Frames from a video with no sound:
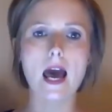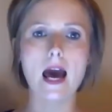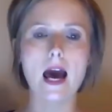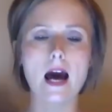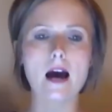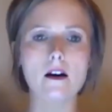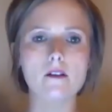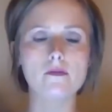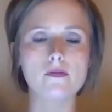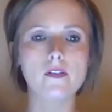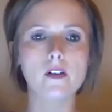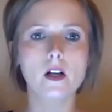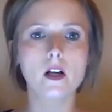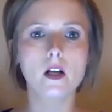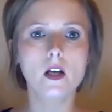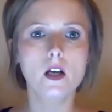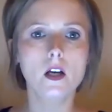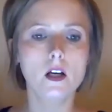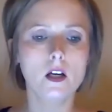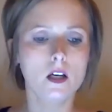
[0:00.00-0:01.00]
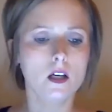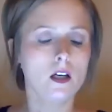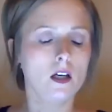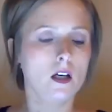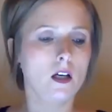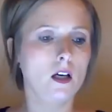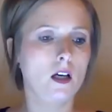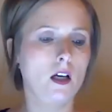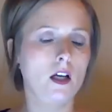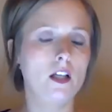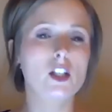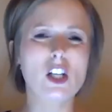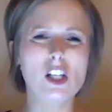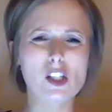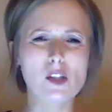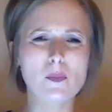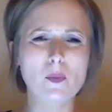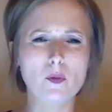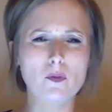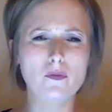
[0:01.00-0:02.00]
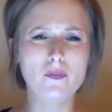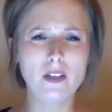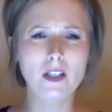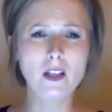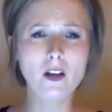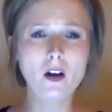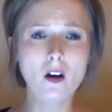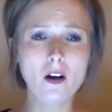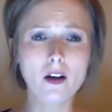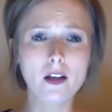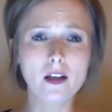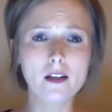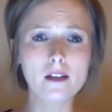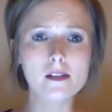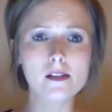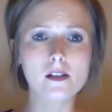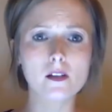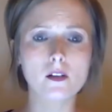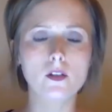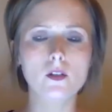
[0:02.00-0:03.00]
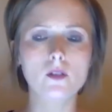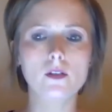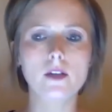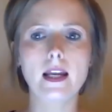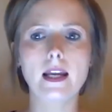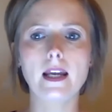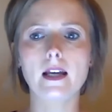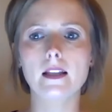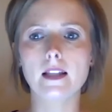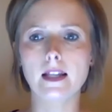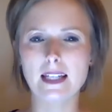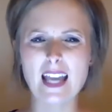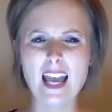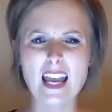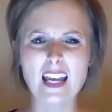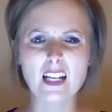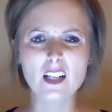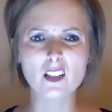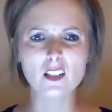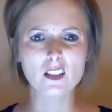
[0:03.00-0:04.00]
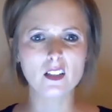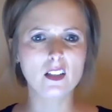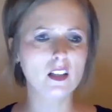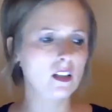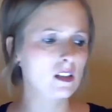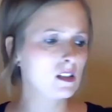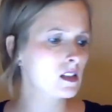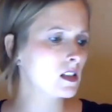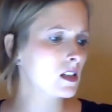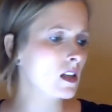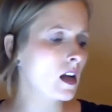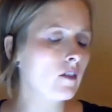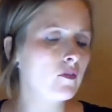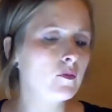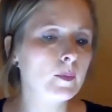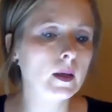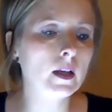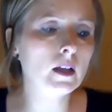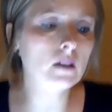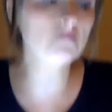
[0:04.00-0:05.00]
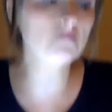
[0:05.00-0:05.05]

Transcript: have adjustable feet on it, so you can't like angle it and stuff, but